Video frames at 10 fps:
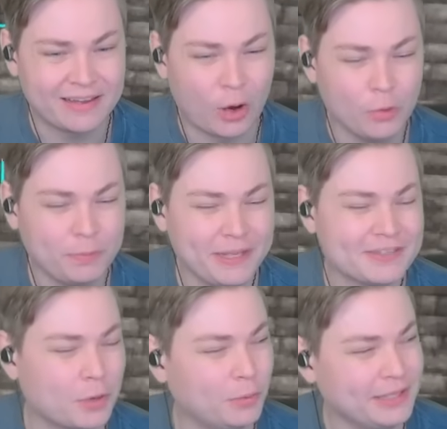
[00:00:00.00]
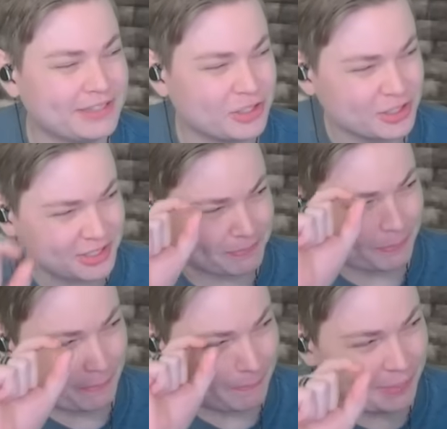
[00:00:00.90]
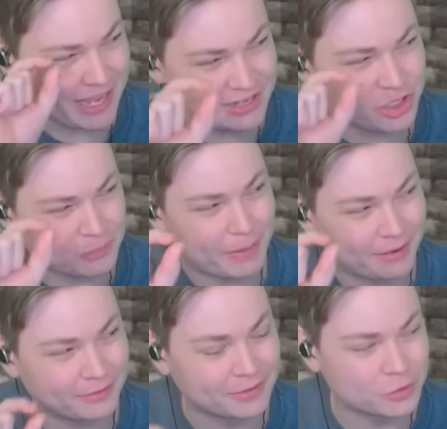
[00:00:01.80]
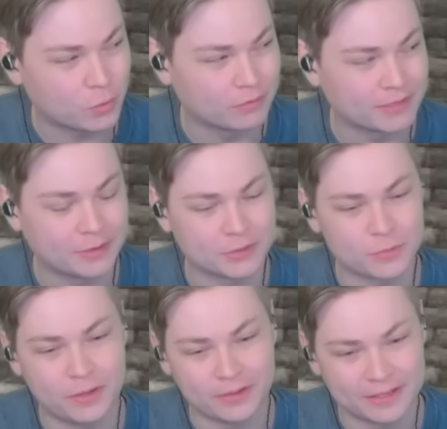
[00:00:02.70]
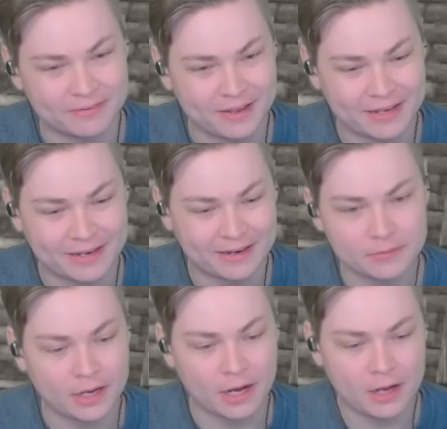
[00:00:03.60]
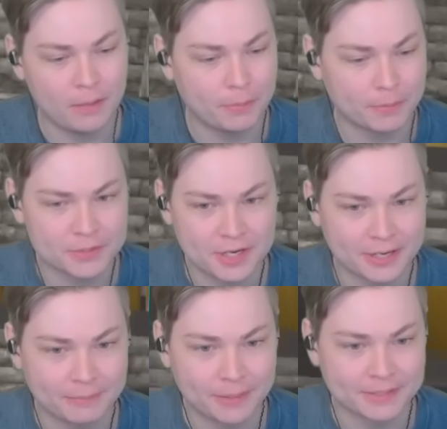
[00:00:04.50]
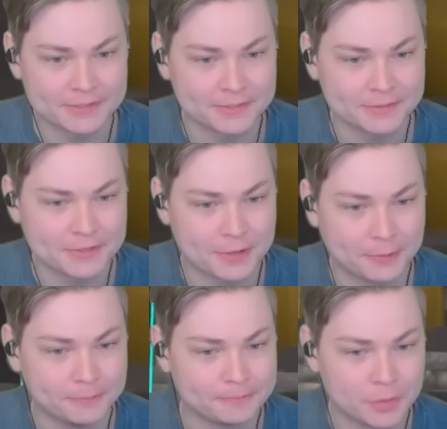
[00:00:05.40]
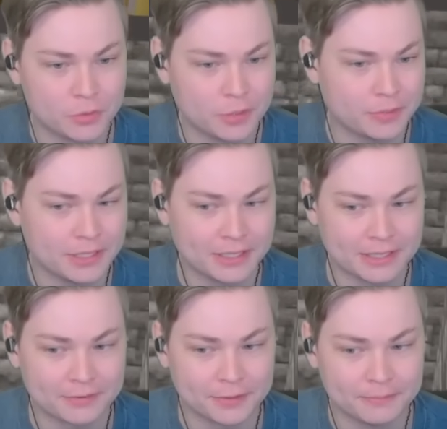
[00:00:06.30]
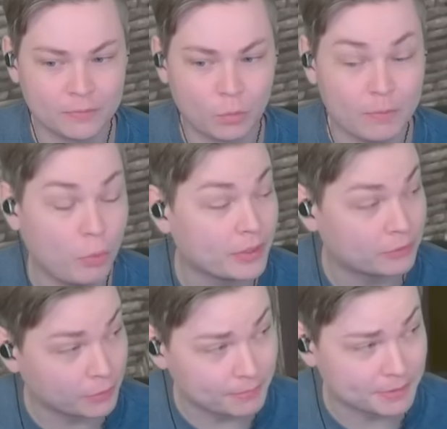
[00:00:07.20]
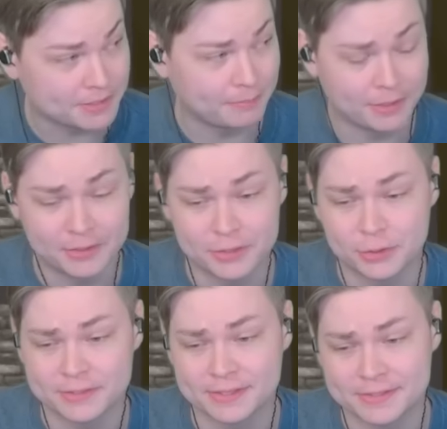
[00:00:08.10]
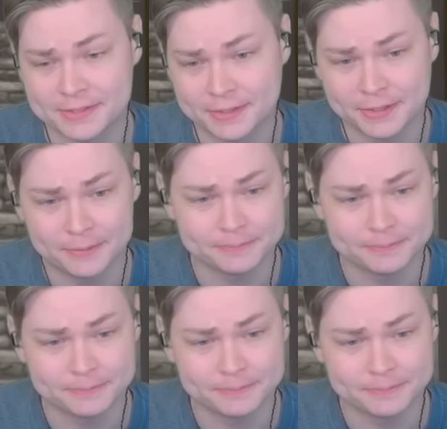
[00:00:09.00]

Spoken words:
Oathplate is only just a pinch better than Torva here as well. It's like a couple percent at best, so you don't need it either. 1.3% better, Hedron says. There you go.